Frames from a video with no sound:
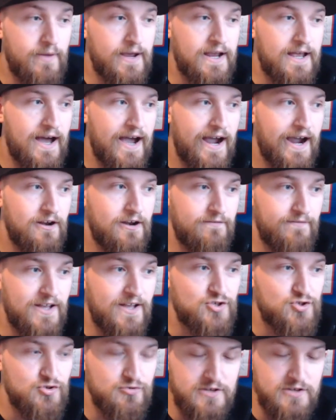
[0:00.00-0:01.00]
Micah Hyde
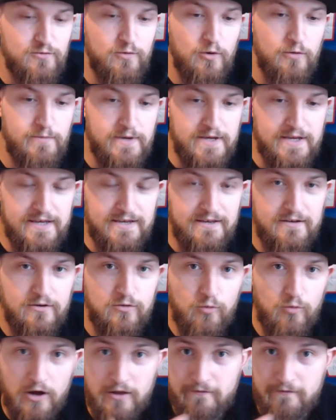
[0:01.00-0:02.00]
eventually will be
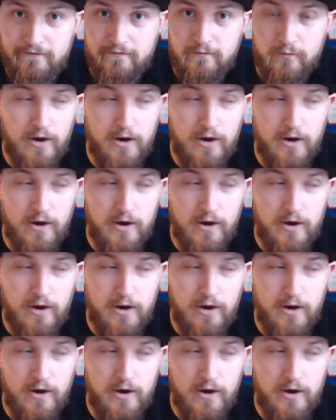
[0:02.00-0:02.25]
Wall